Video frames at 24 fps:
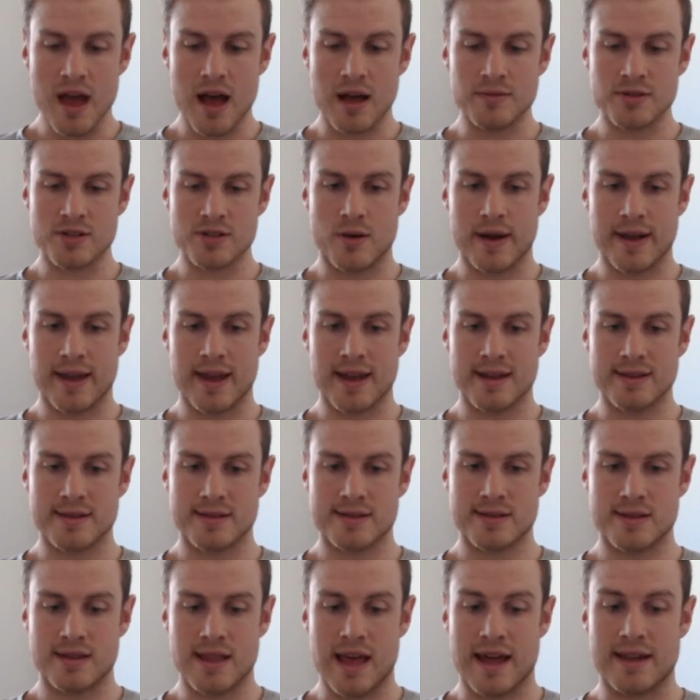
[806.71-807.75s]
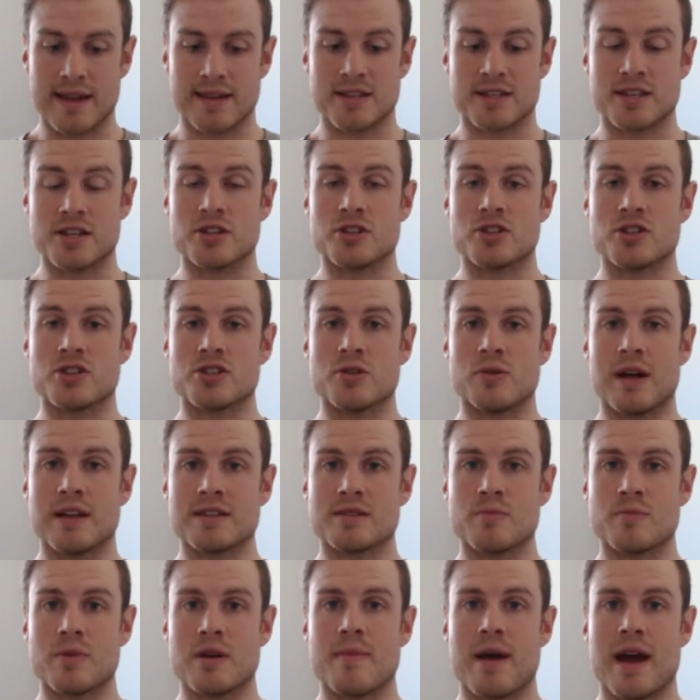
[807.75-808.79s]
So I guess that decision still
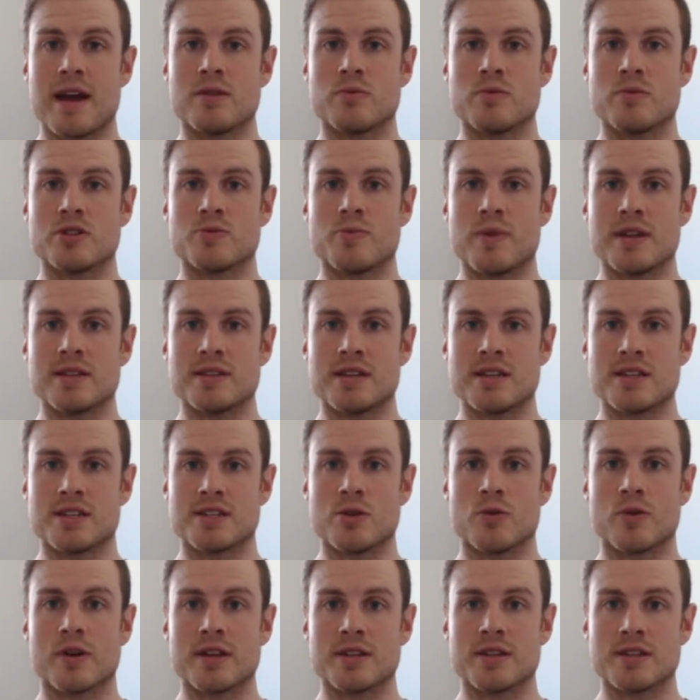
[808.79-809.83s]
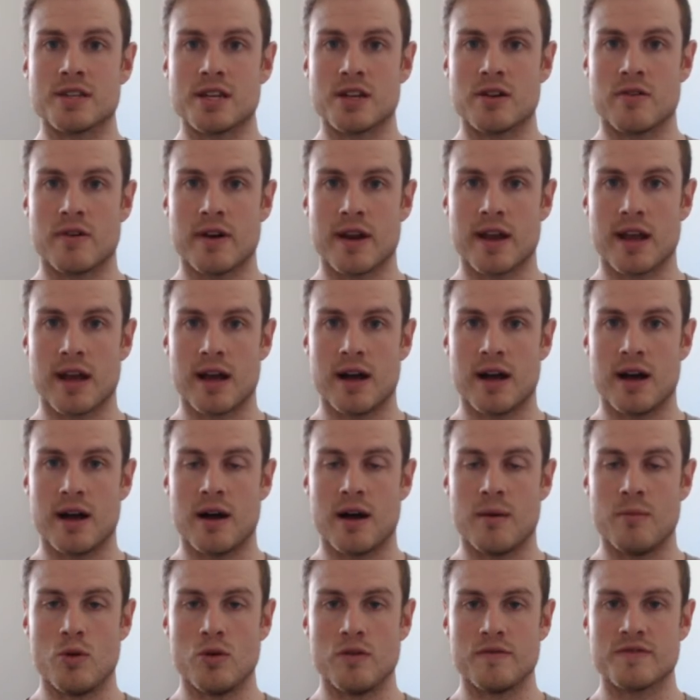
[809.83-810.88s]
hasn't been made, which means he's still considering
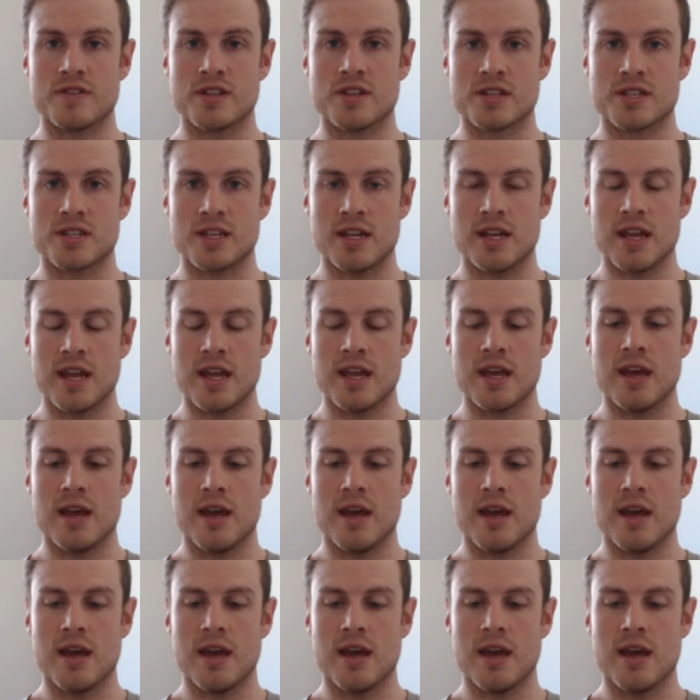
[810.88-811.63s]
a move to Sydney.